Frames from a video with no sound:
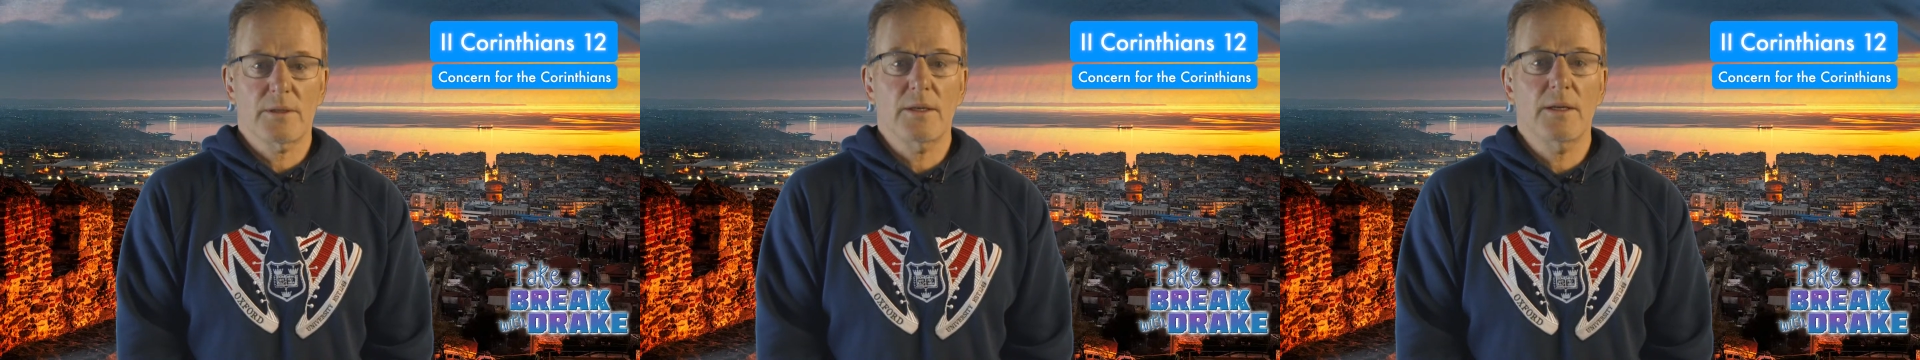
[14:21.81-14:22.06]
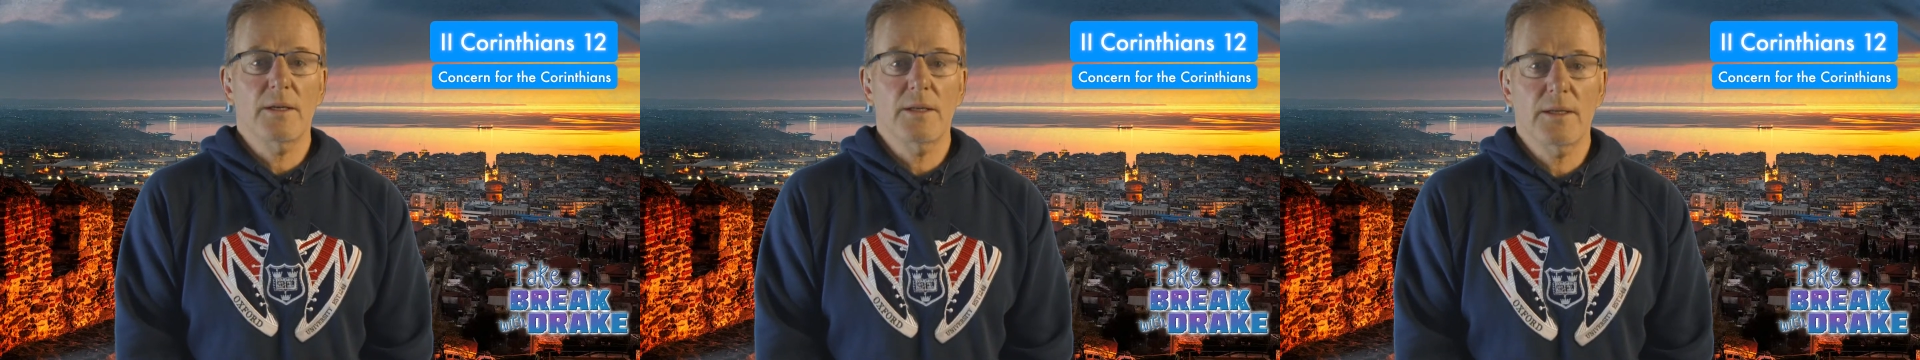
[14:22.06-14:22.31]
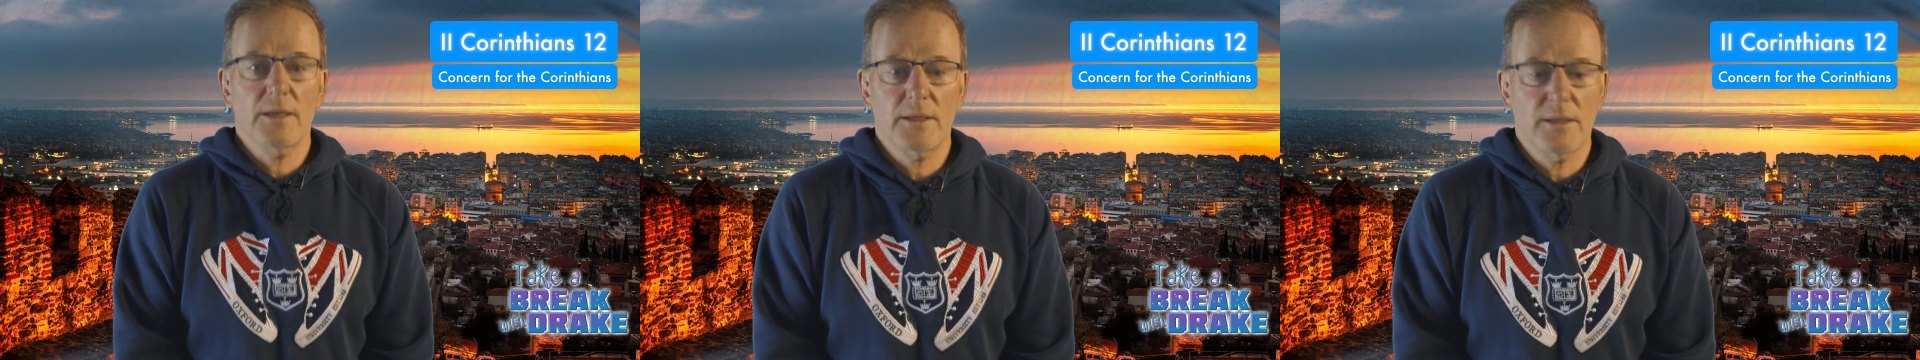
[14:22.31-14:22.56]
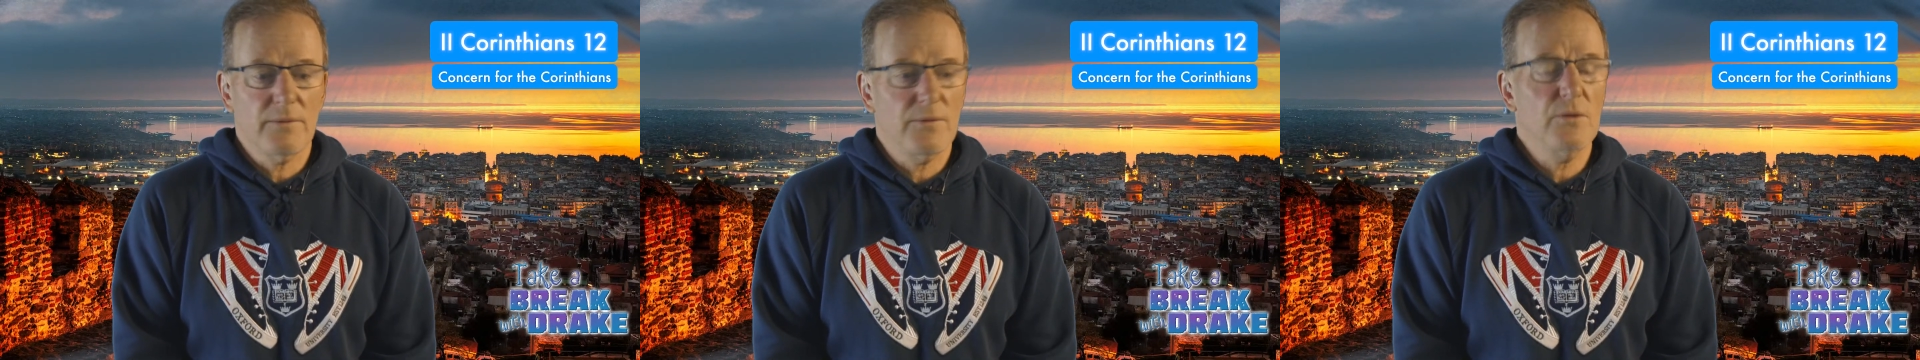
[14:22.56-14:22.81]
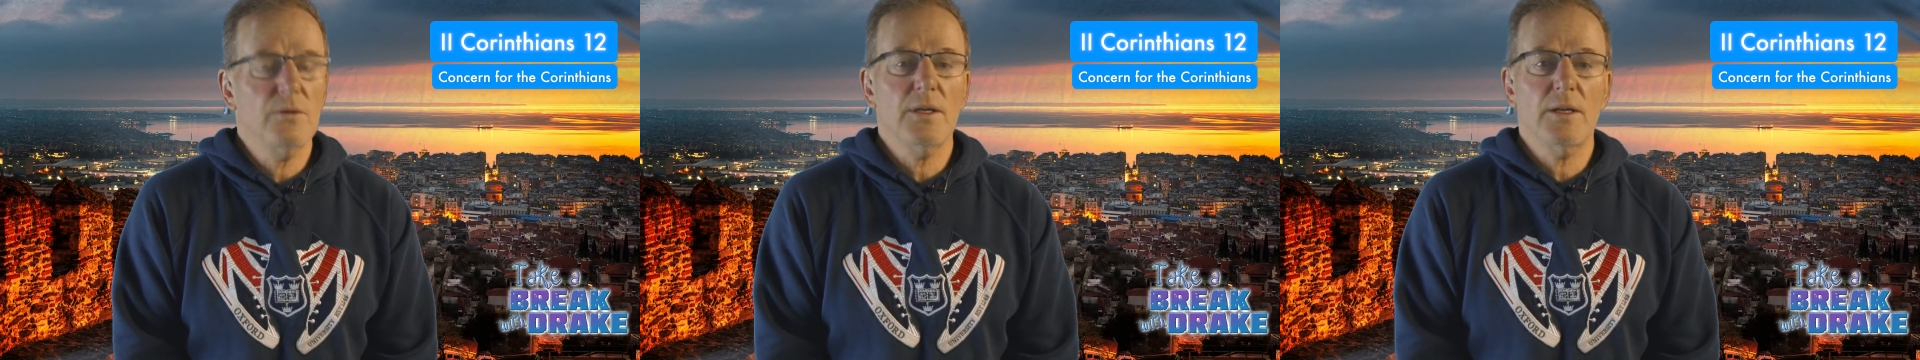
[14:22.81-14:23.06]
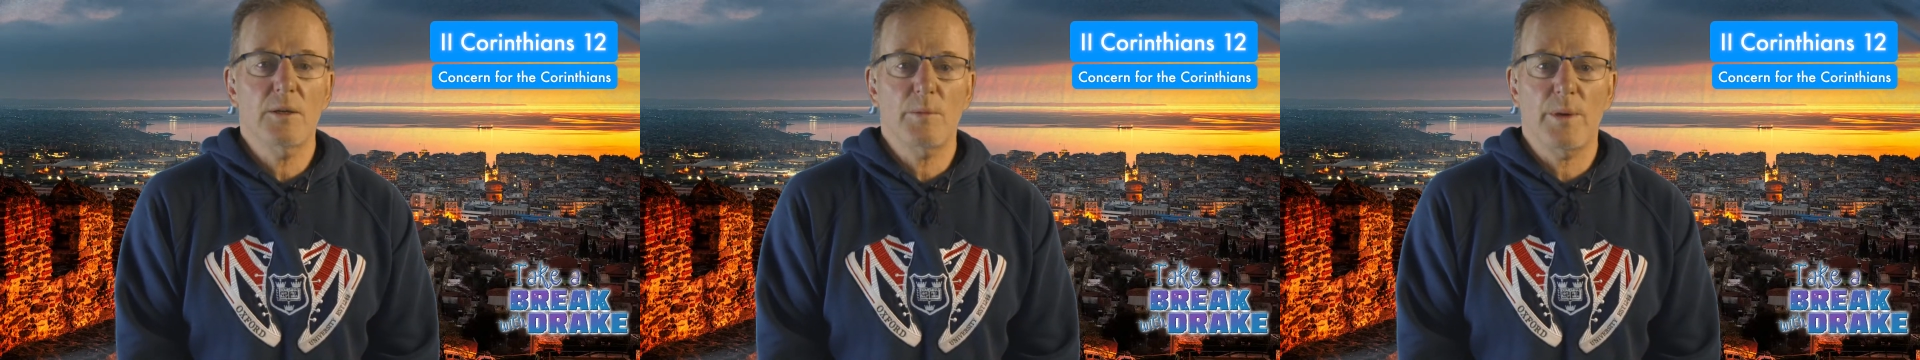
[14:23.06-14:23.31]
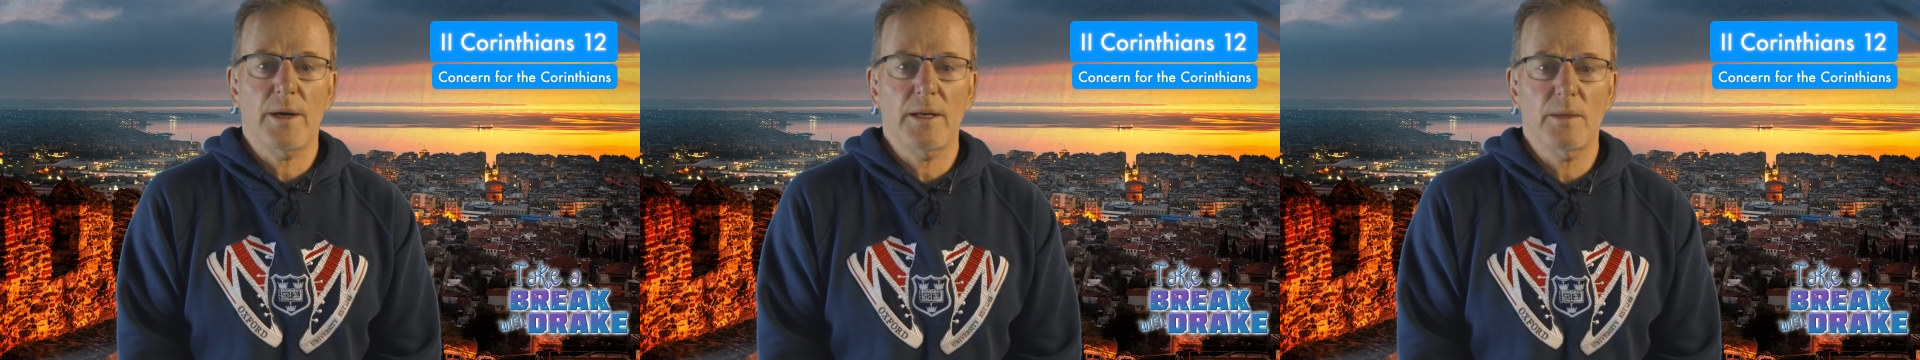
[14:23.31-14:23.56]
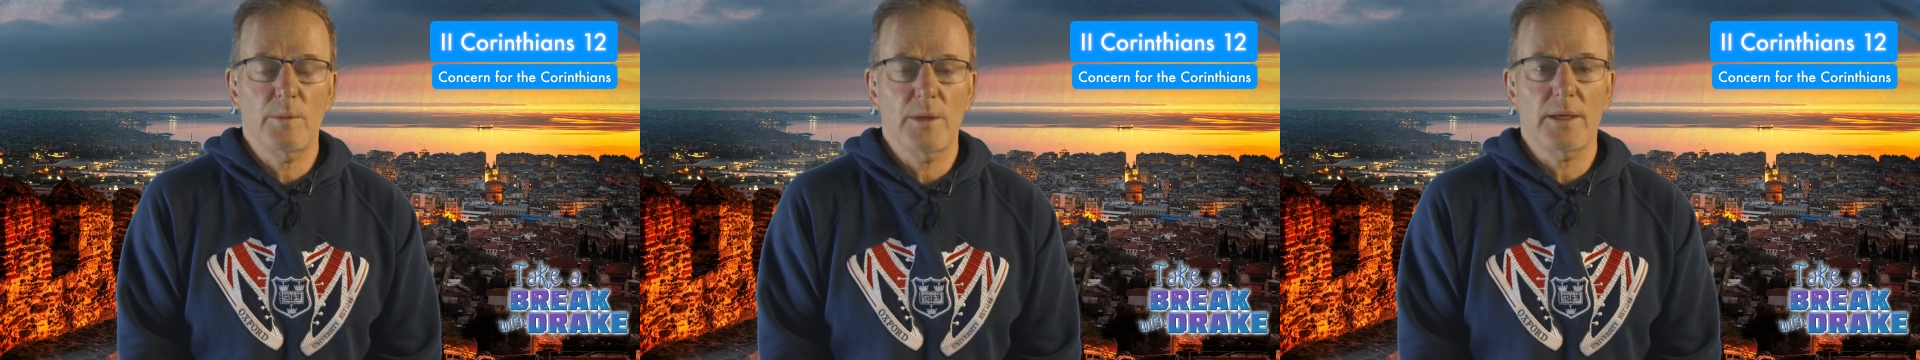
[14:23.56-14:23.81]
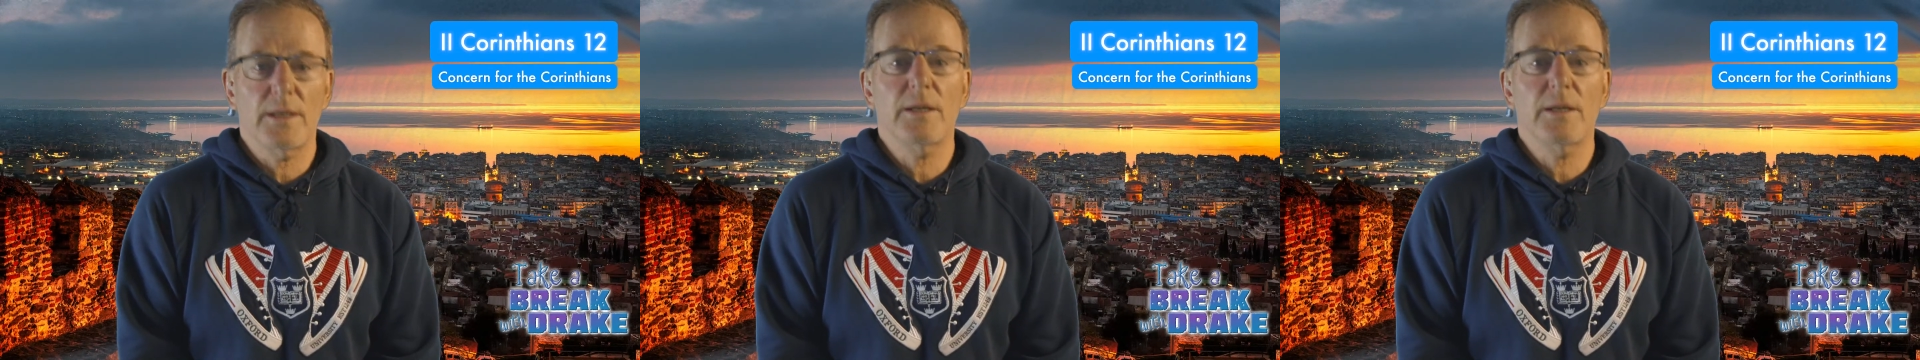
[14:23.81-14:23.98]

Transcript: Honey, if you needed a pint of blood,